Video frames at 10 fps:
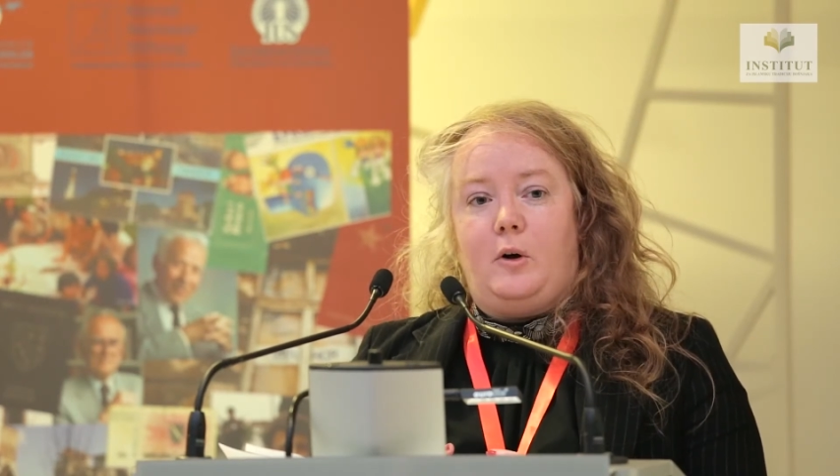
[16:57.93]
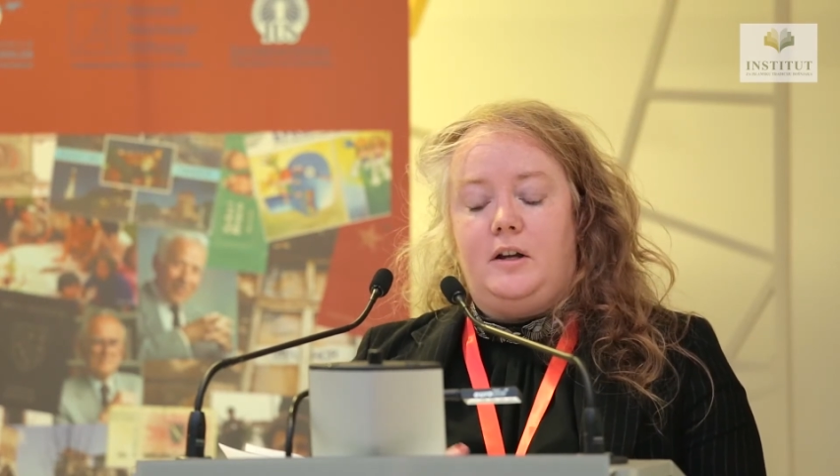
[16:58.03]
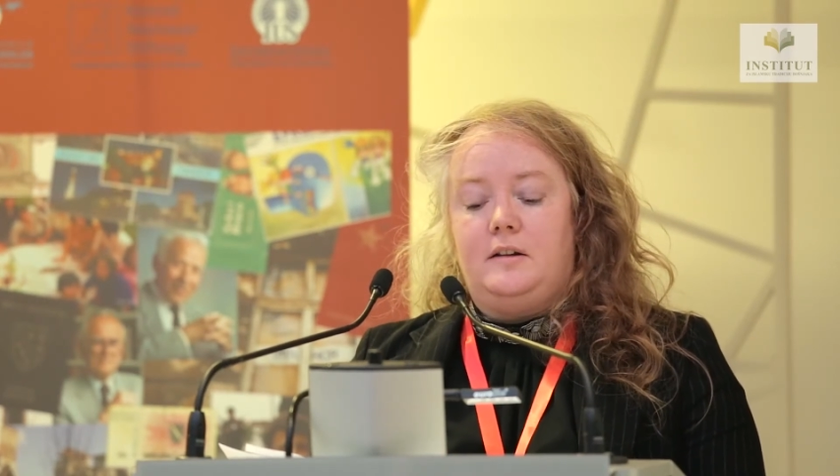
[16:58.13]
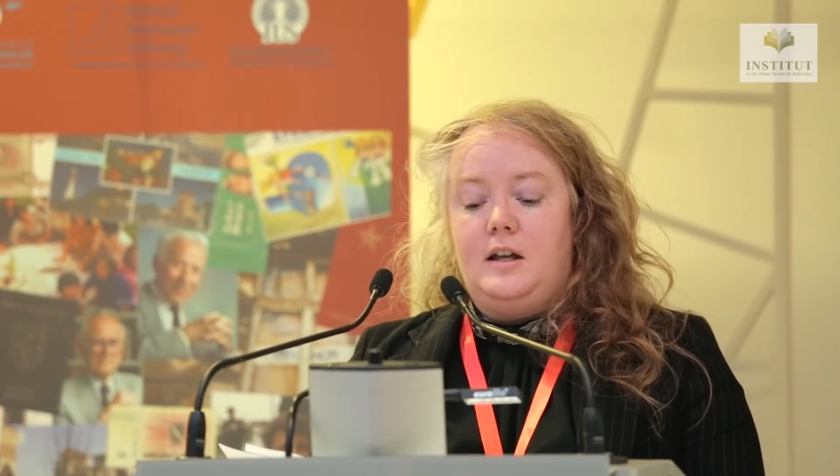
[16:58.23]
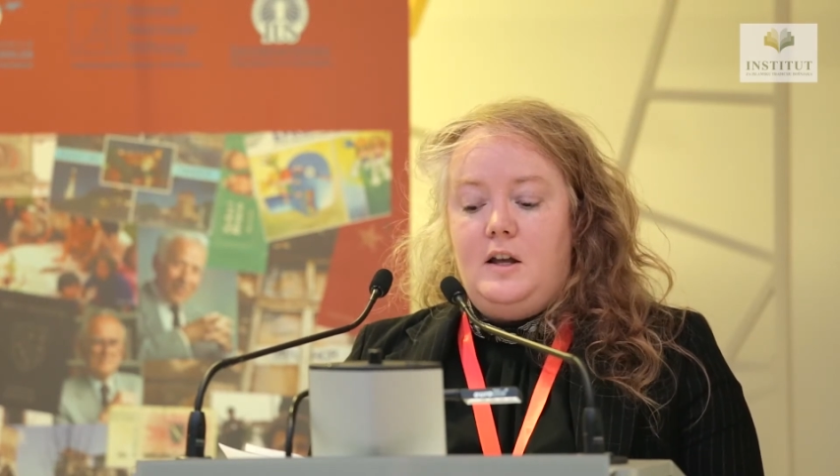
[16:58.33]

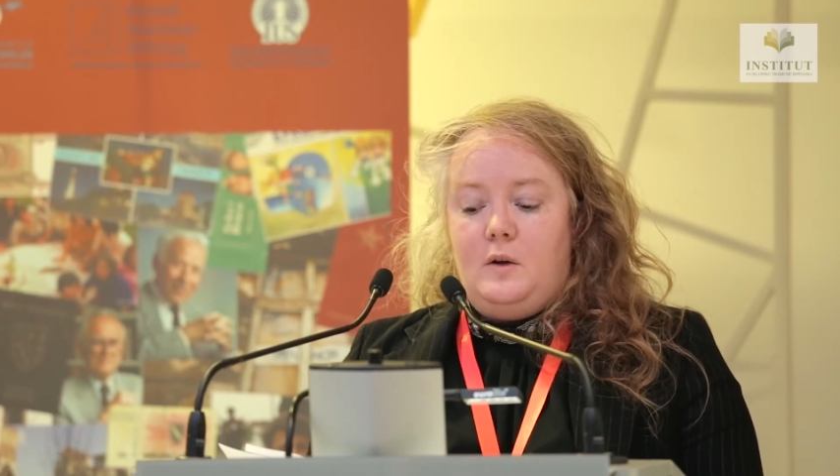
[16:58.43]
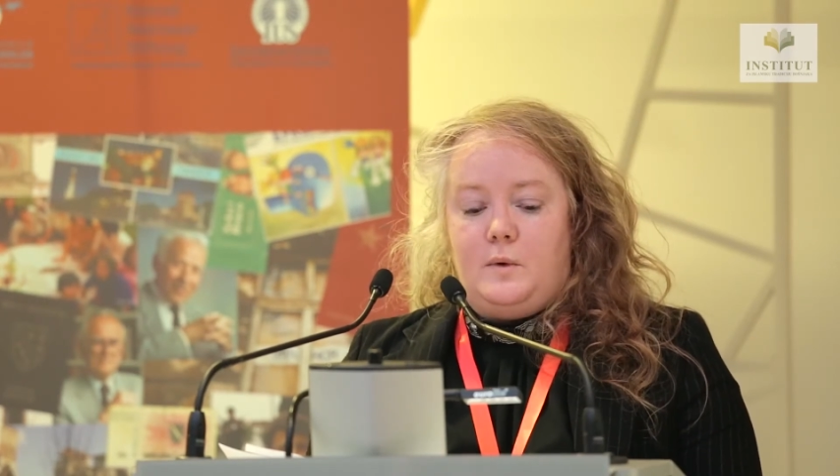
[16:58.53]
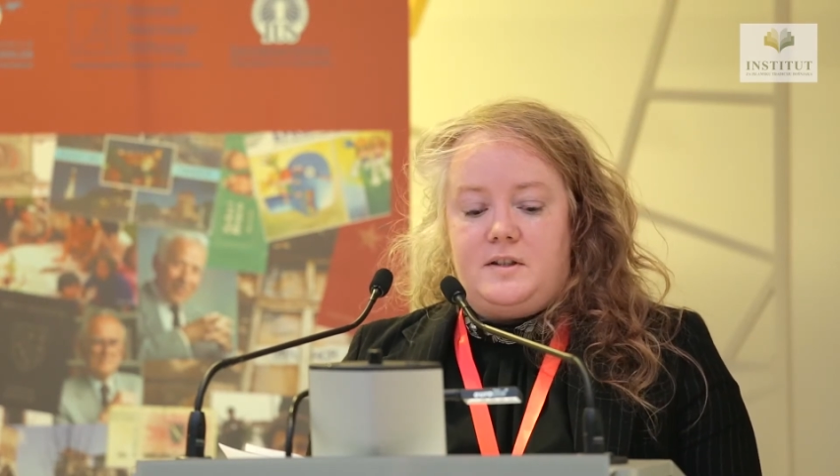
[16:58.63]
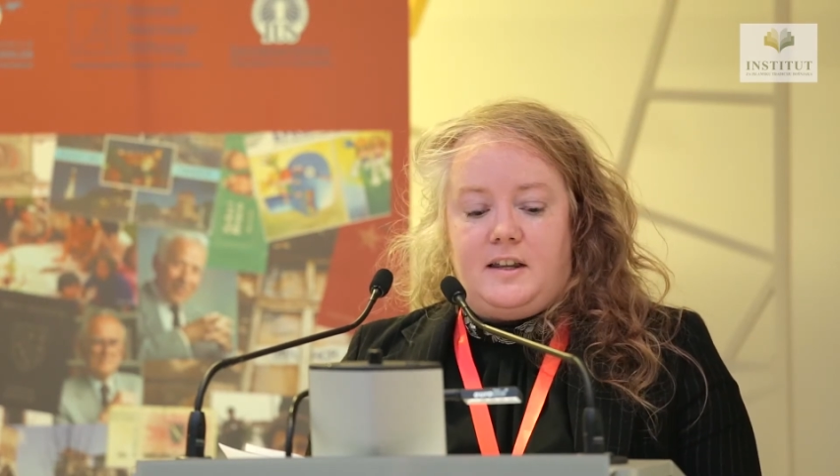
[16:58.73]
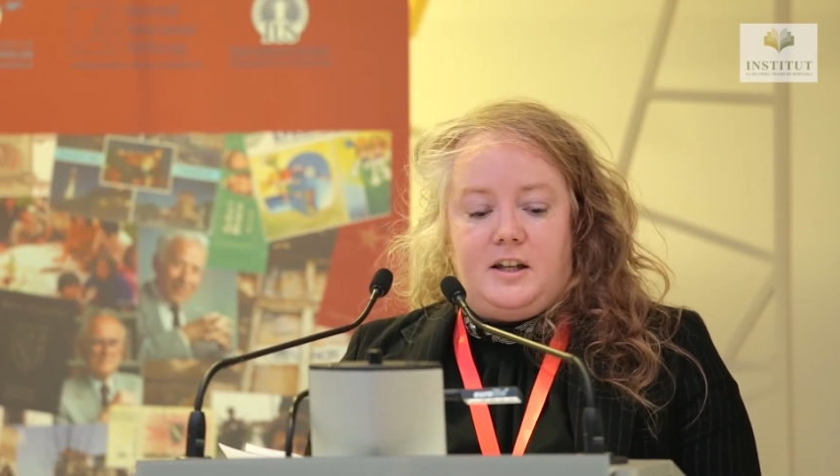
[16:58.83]
point
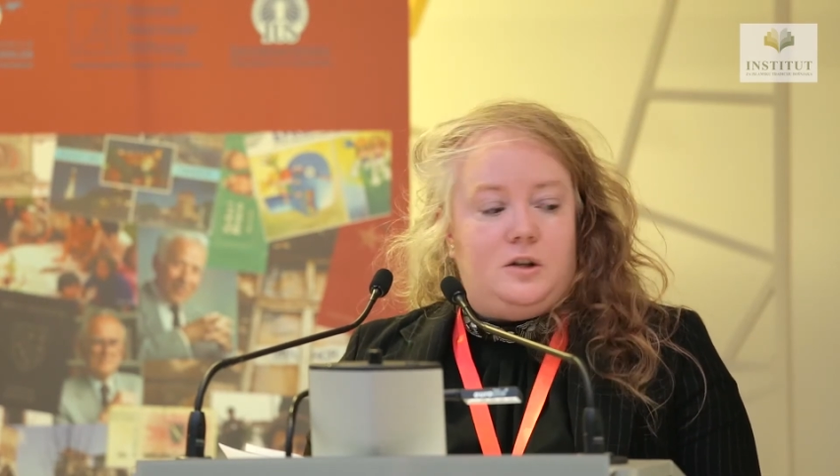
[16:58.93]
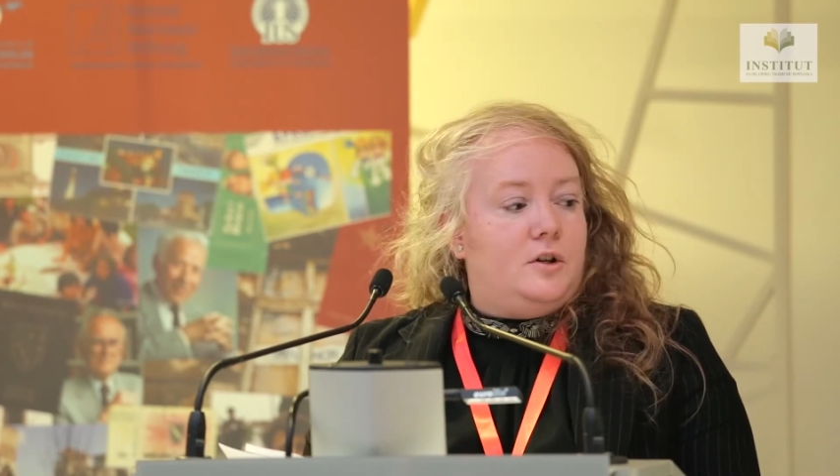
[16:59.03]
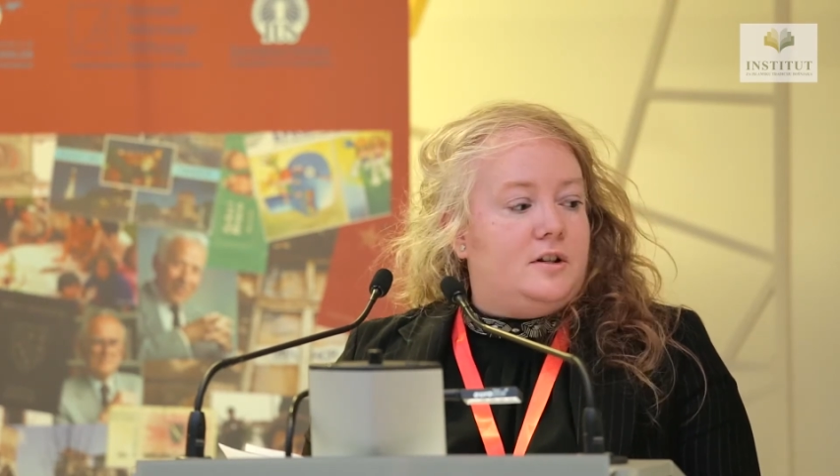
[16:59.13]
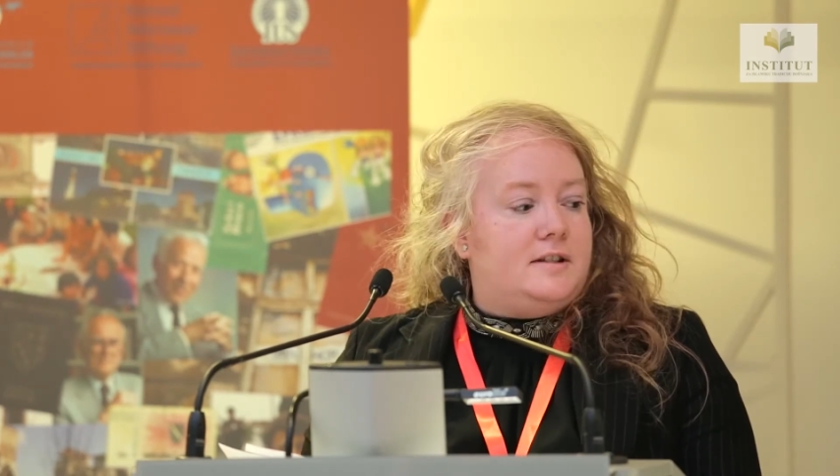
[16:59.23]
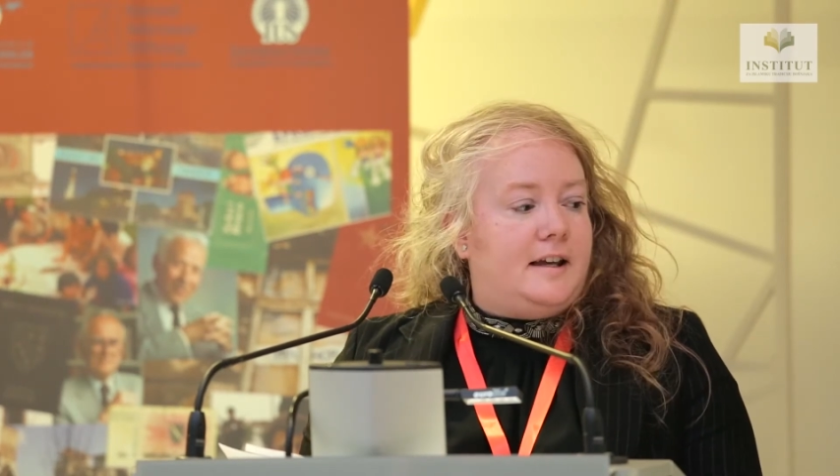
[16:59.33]
was that you
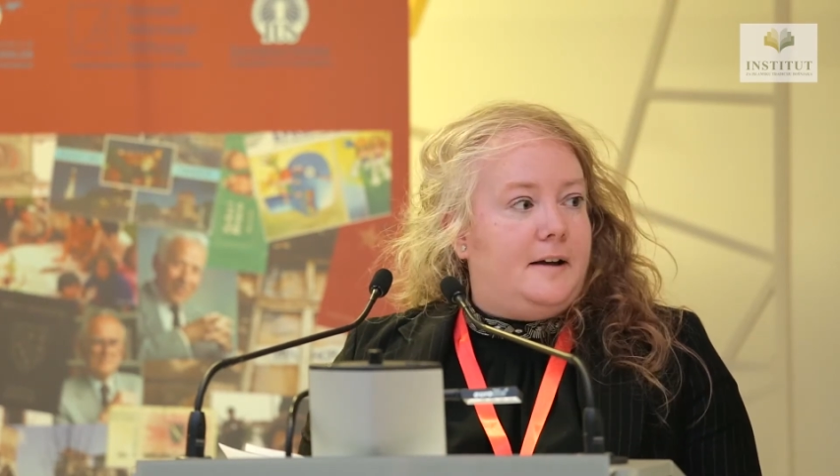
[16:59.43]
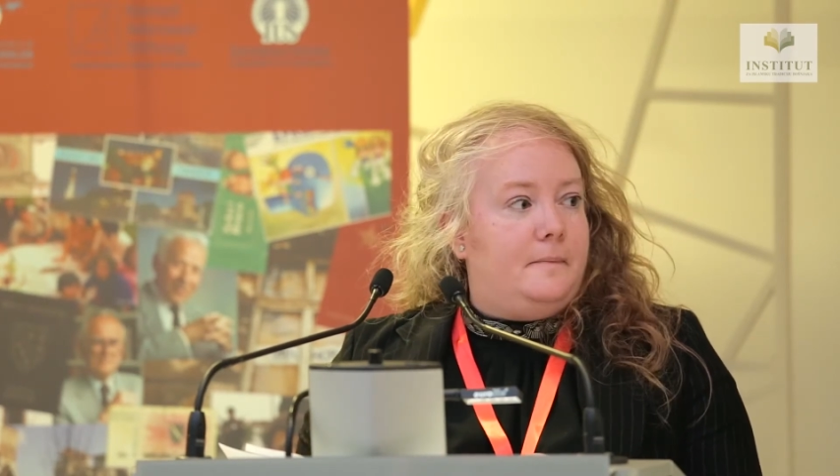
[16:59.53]
could